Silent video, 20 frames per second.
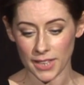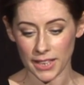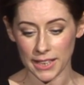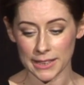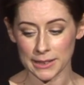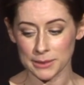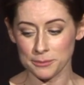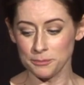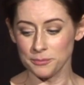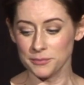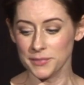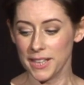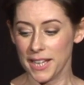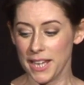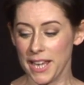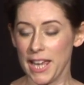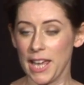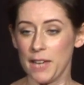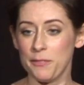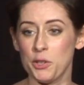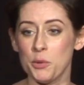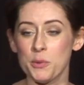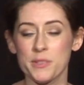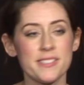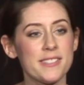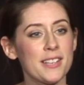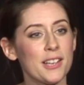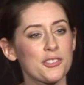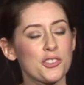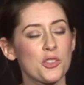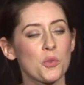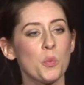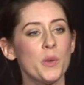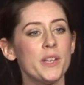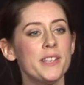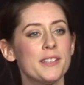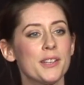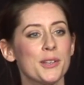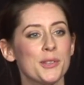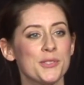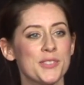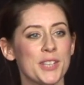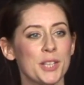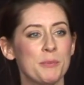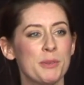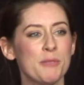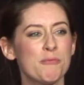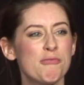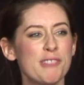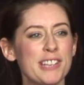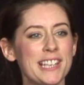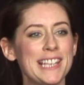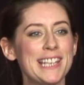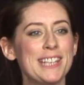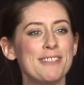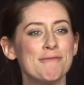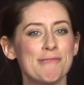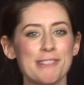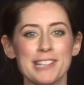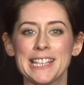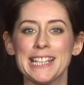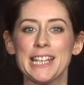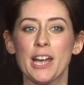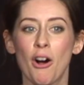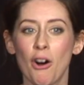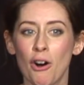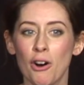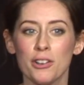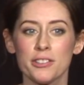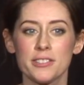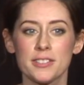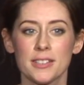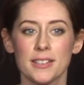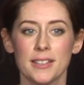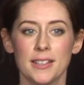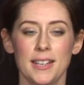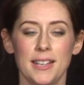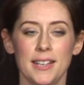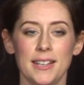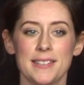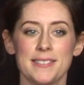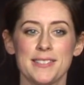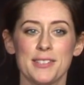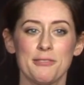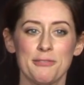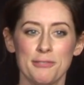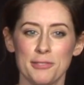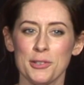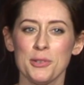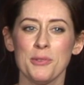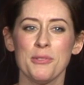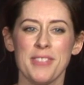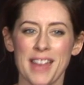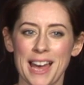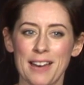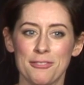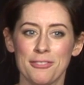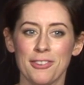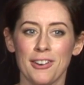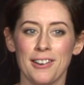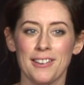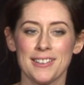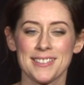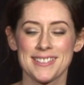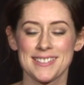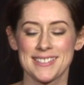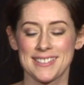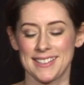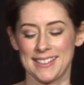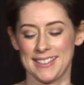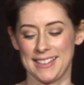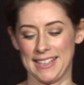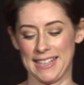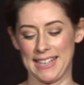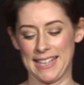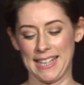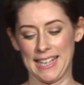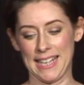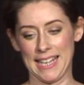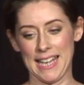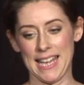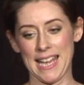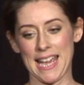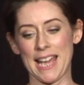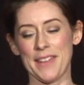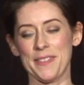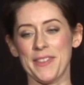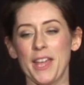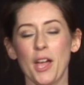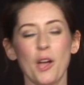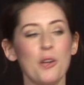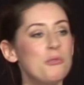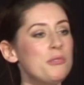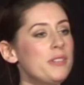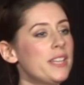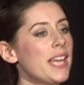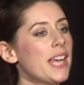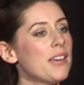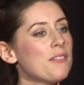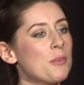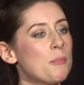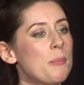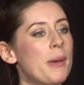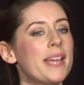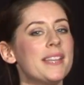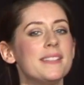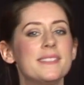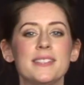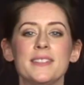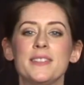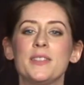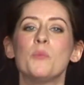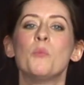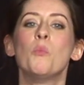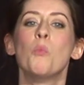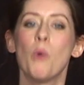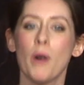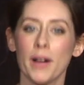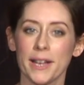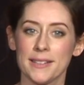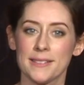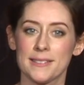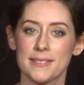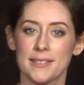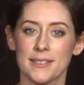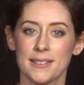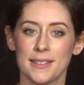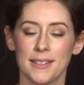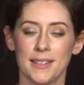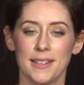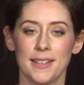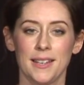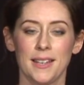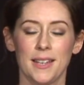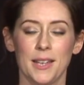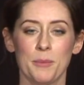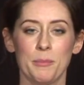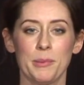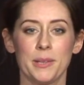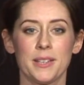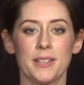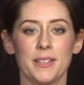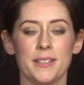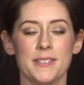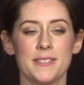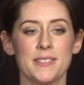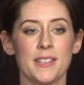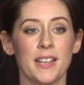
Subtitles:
If you were to touch the windows, they'd be really hot because it flew that fast. And they only ever painted them white because